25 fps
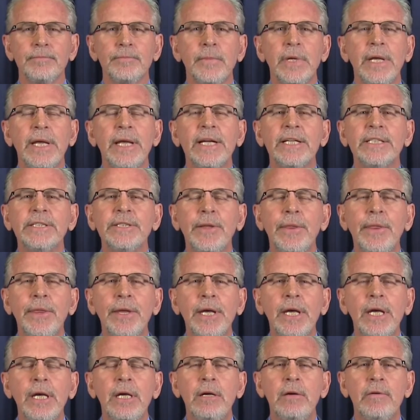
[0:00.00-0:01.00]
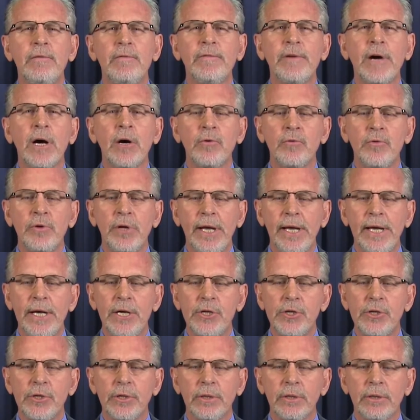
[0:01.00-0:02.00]
is the
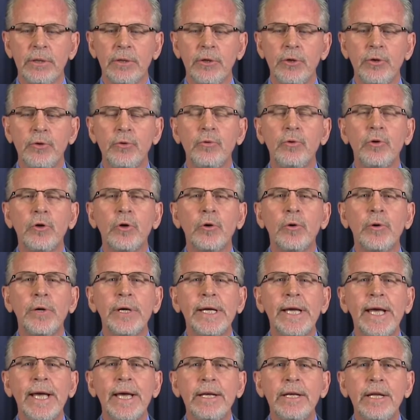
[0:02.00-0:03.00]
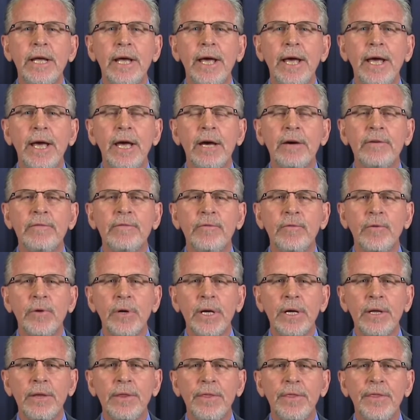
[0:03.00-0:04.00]
foundation to create
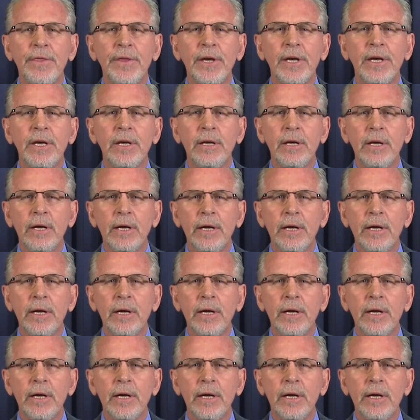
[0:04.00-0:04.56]
everything